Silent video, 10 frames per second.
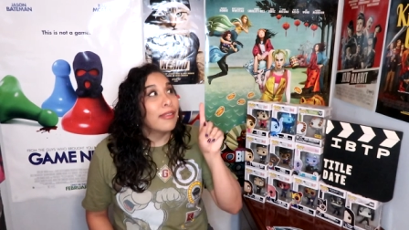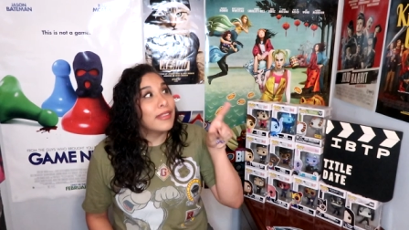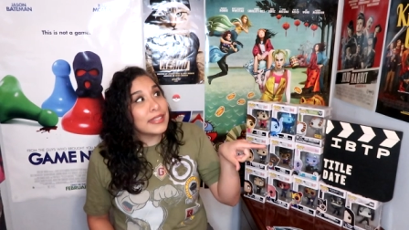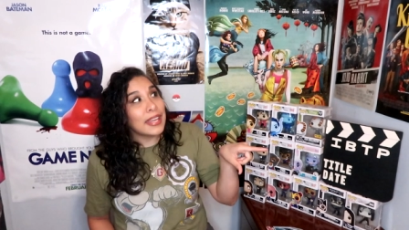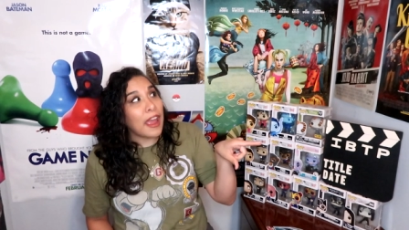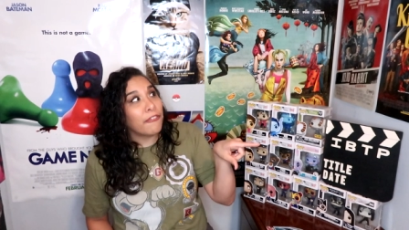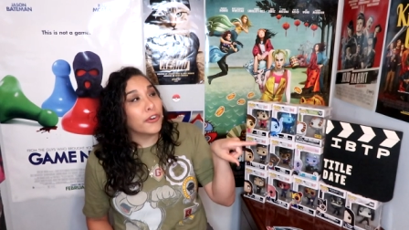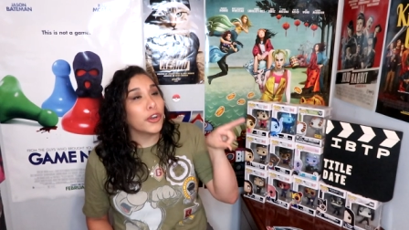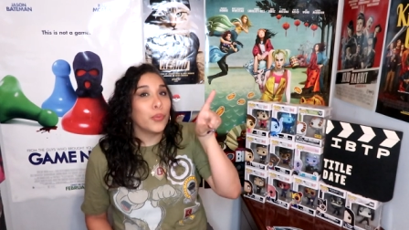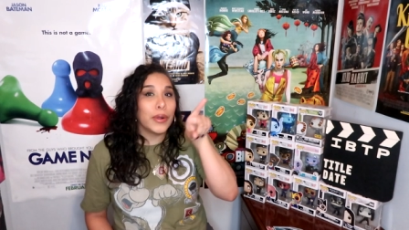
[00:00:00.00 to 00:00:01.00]
This
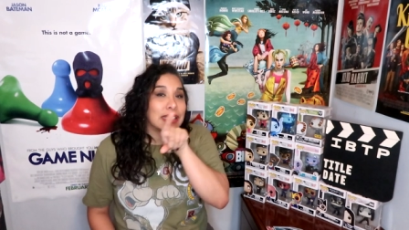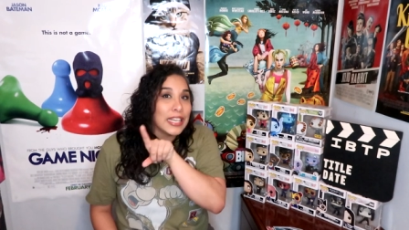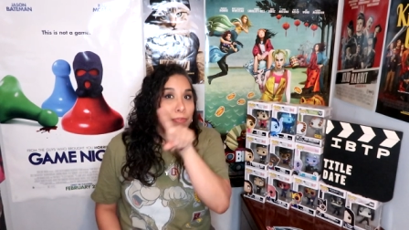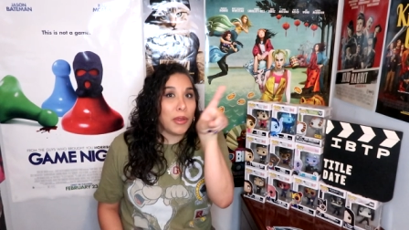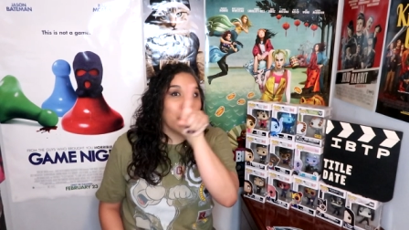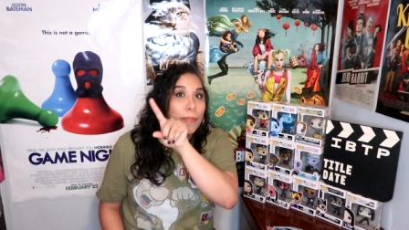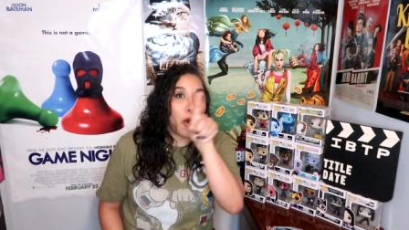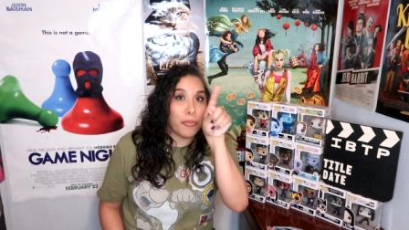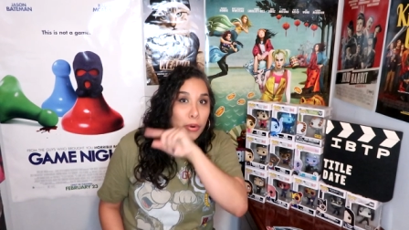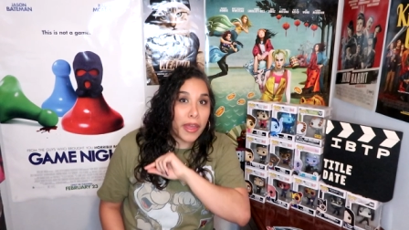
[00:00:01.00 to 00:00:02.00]
heifer was sleeping with
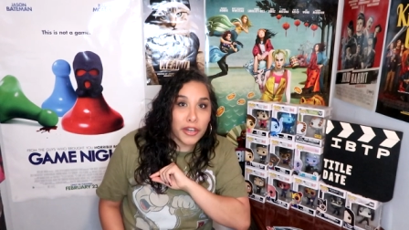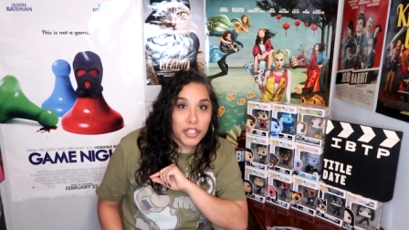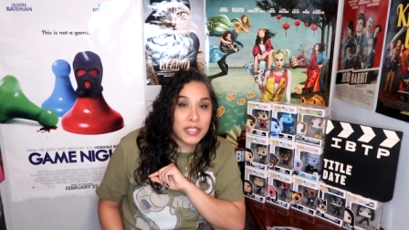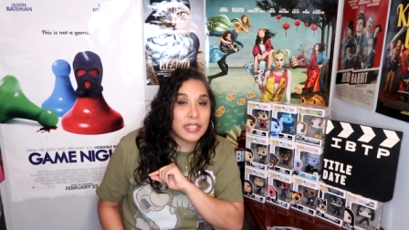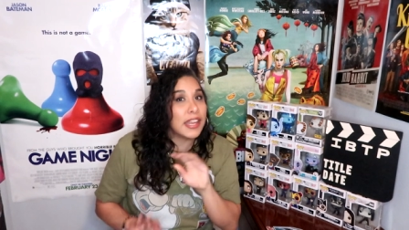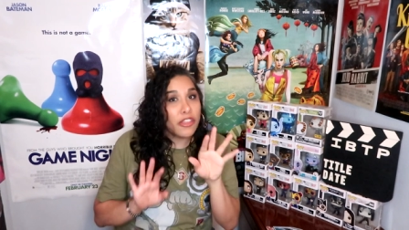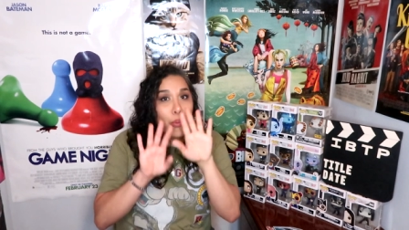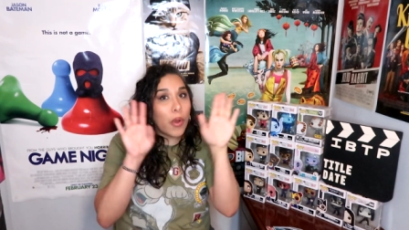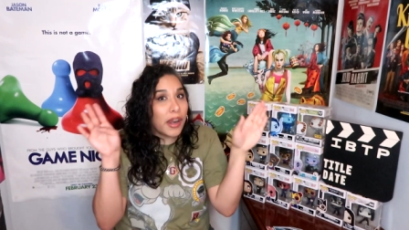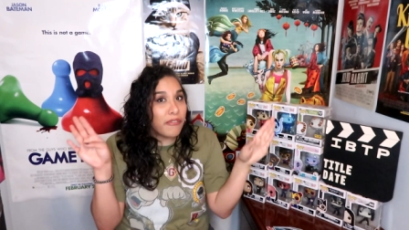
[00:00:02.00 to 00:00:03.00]
both brothers.
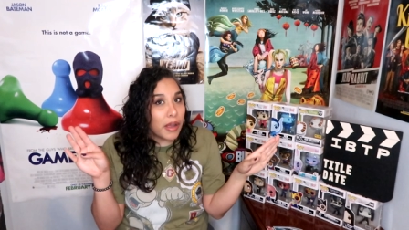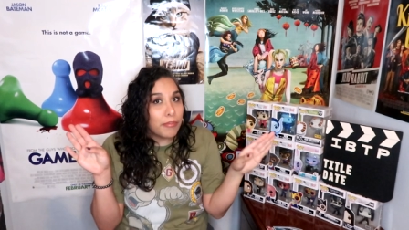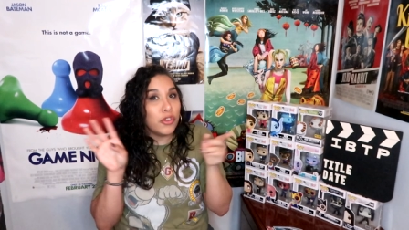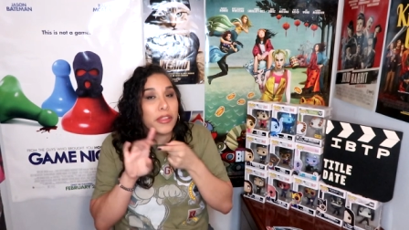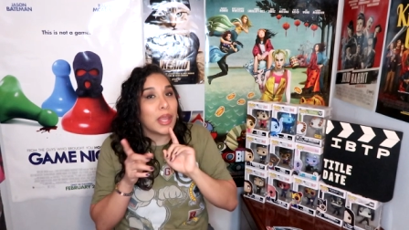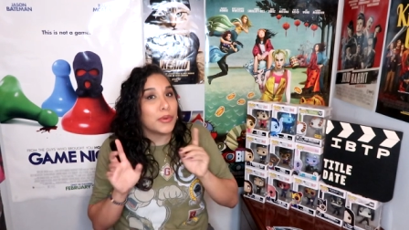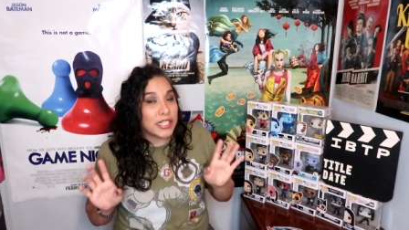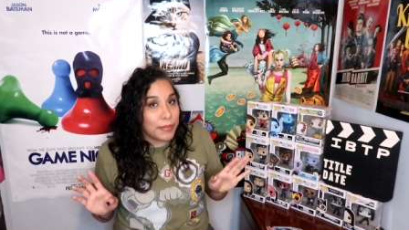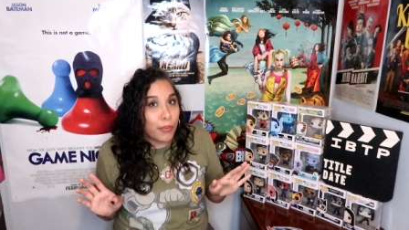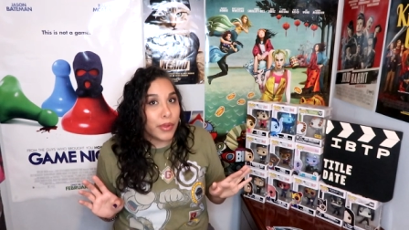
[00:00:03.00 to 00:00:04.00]
Neither one of them knew that they were
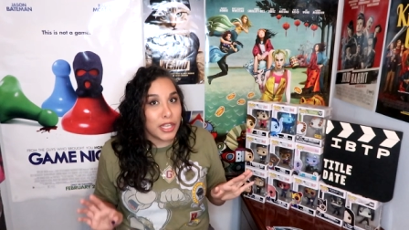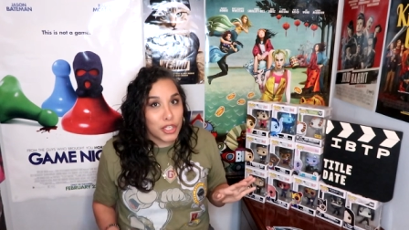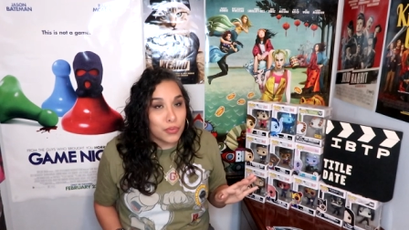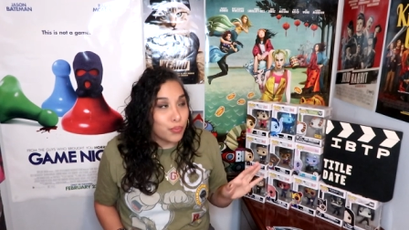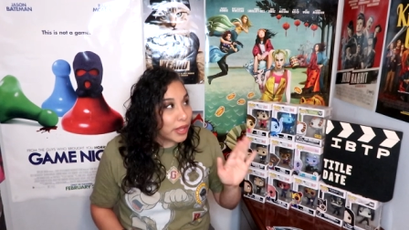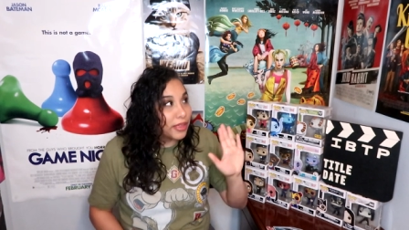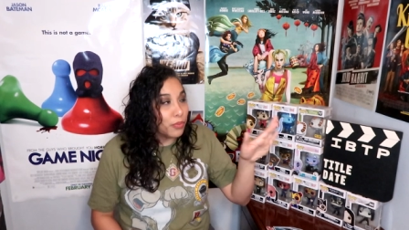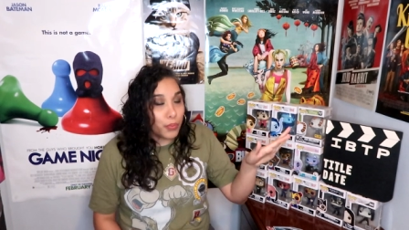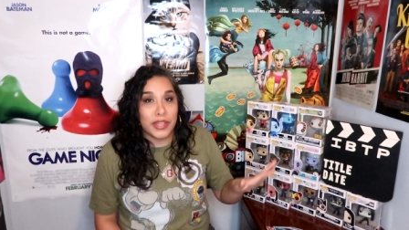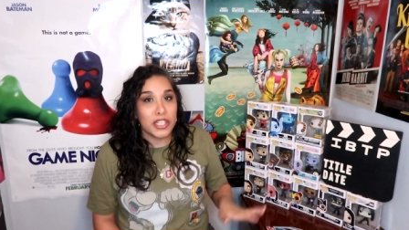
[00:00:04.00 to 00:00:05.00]
sleeping with the,
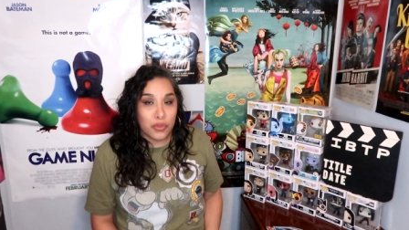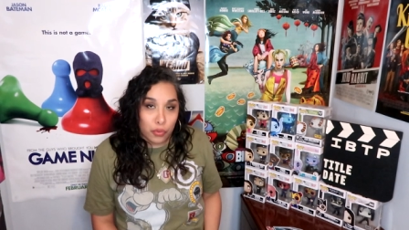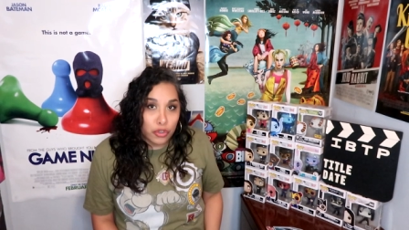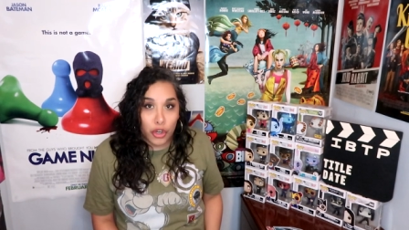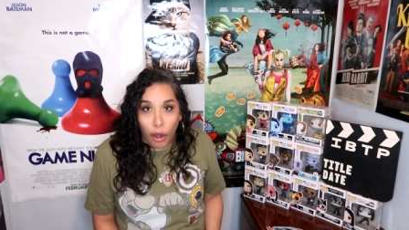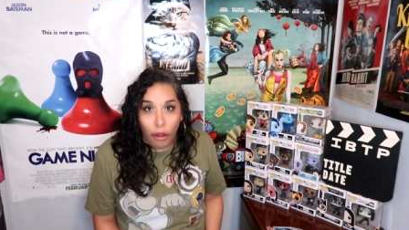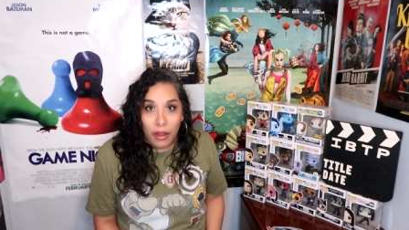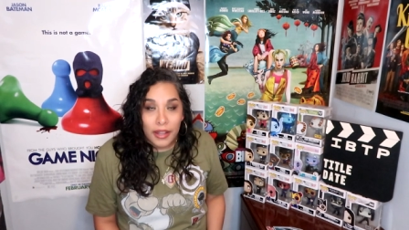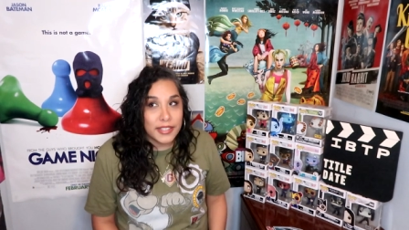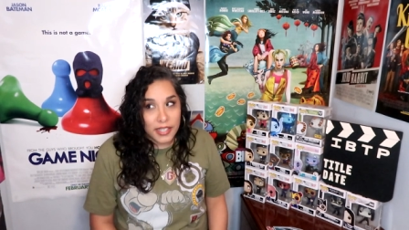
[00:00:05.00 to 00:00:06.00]
with with this
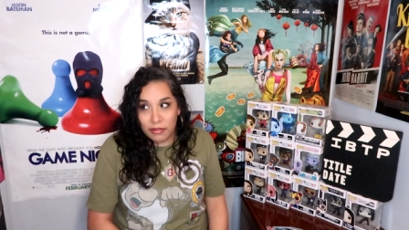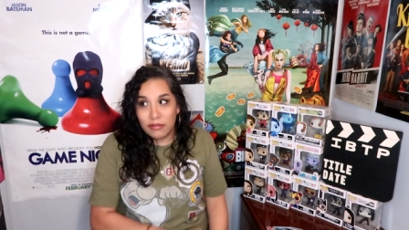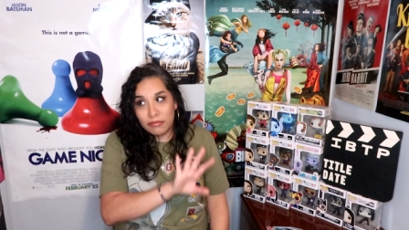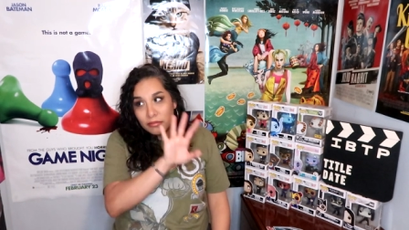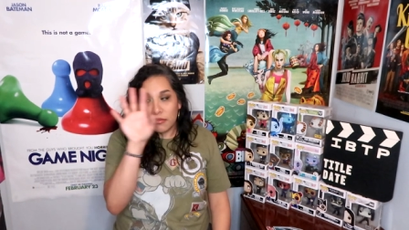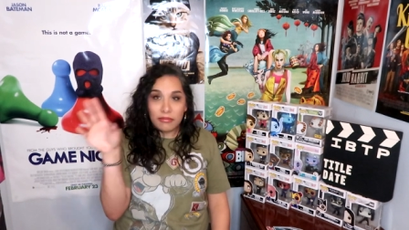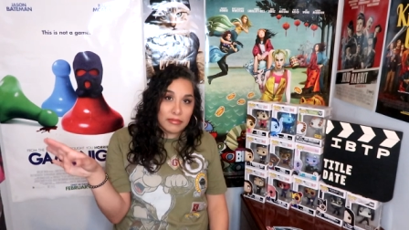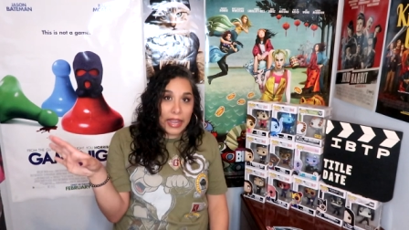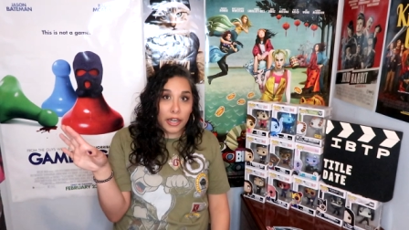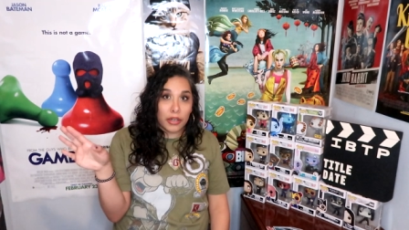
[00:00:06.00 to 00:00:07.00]
girl until
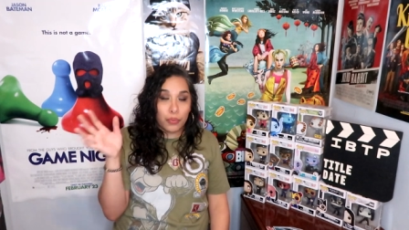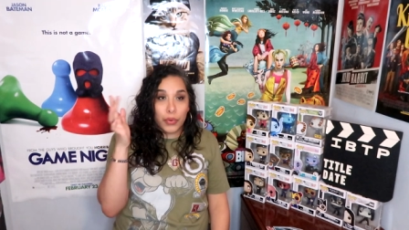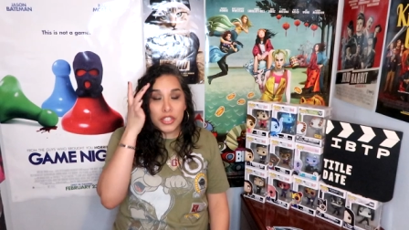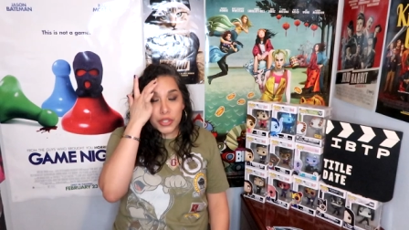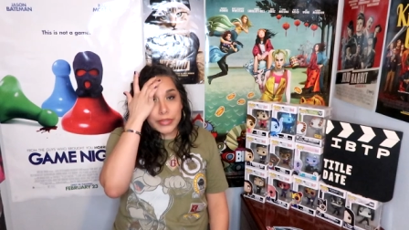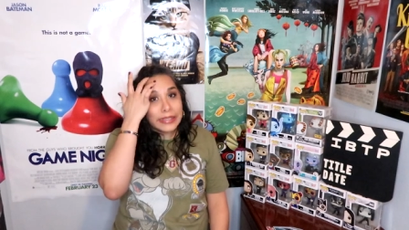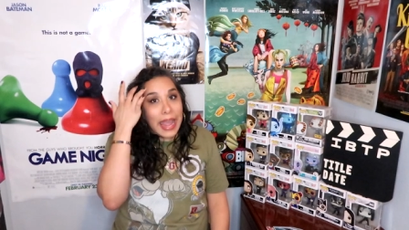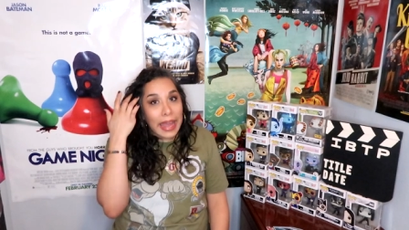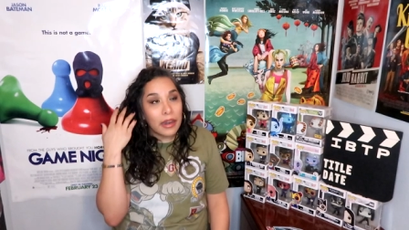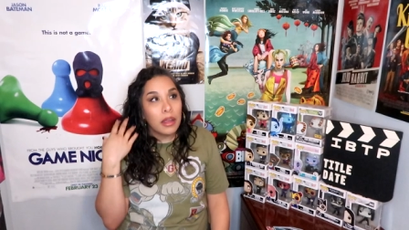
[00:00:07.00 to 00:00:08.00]
later when she was
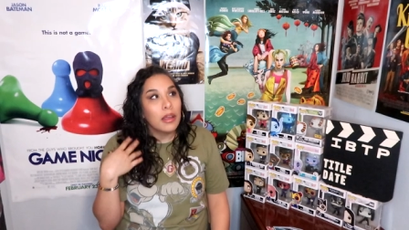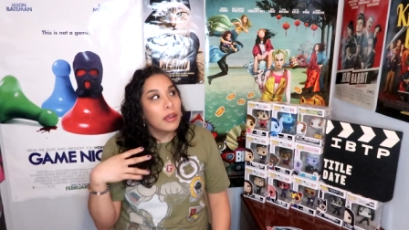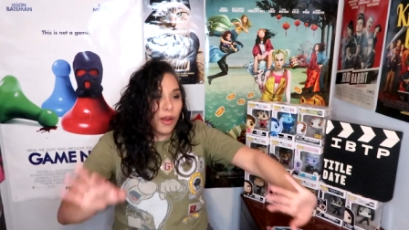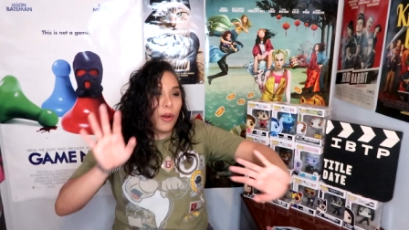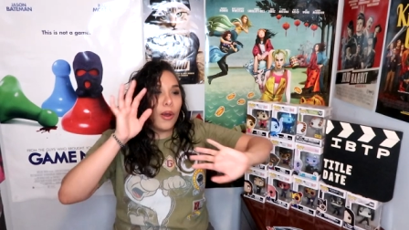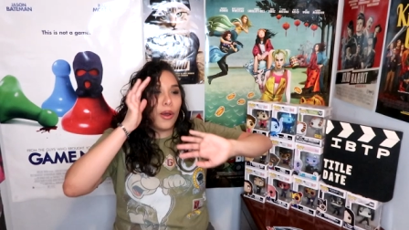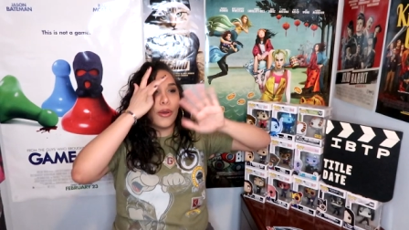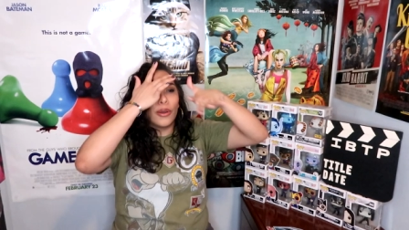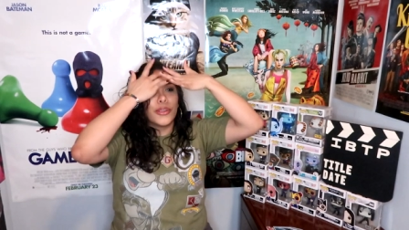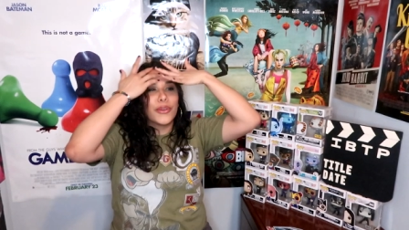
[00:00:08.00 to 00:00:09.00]
dead. Woo,
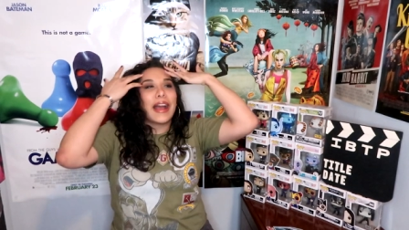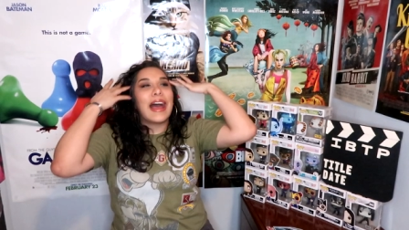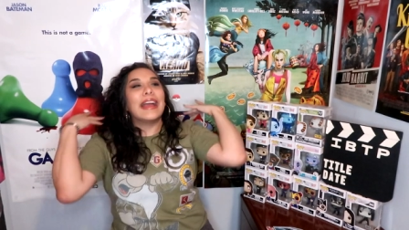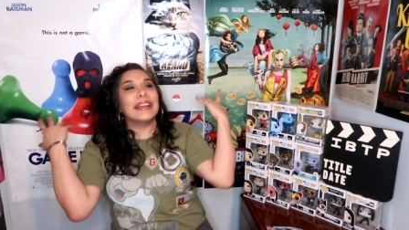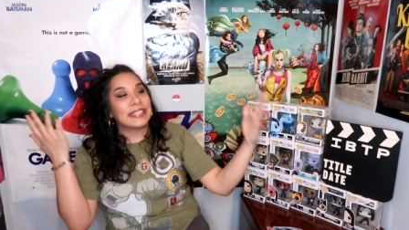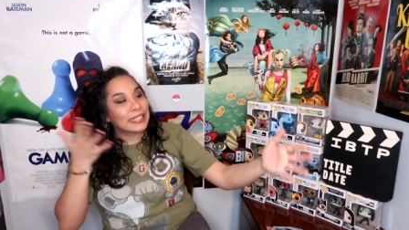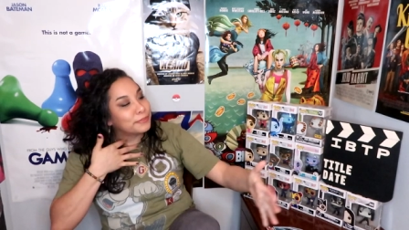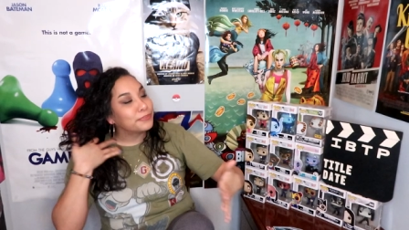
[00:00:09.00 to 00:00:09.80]
you guys.